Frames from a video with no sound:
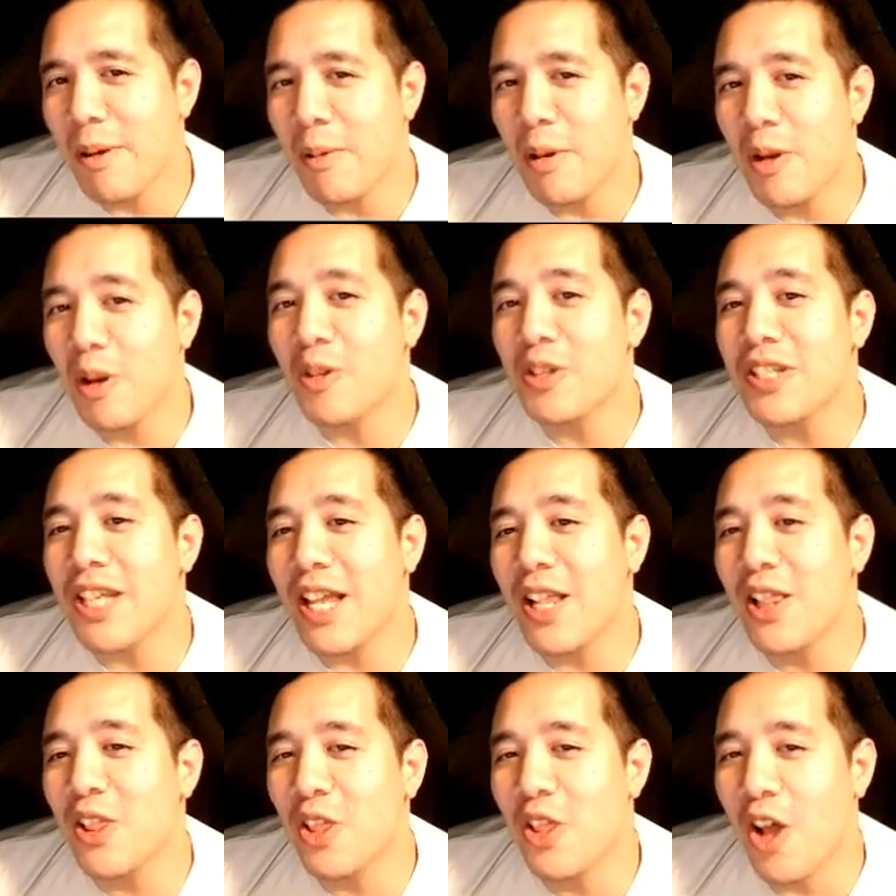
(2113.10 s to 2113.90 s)
don't say
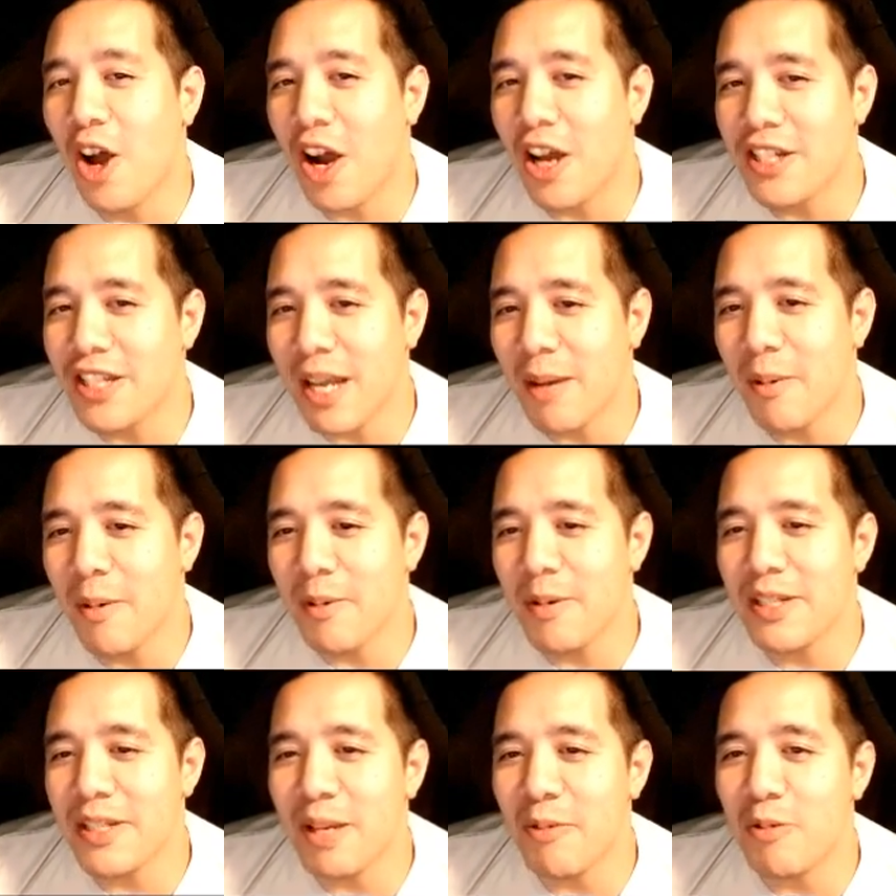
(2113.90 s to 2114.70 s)
lost. How about
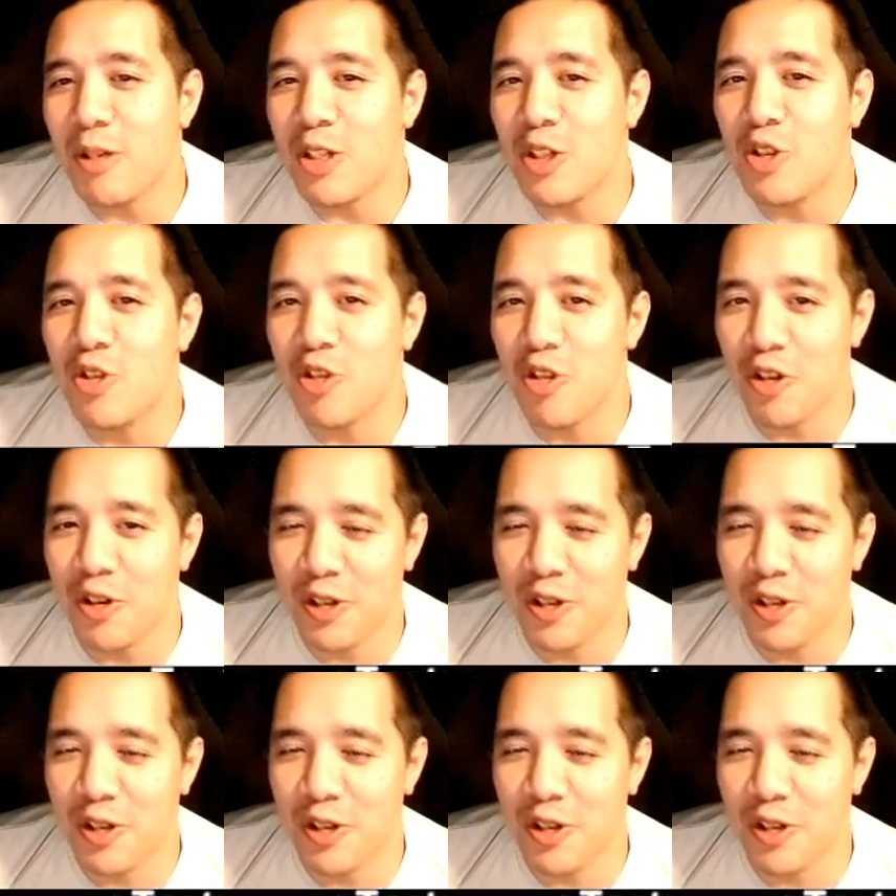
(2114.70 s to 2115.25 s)
we say we drew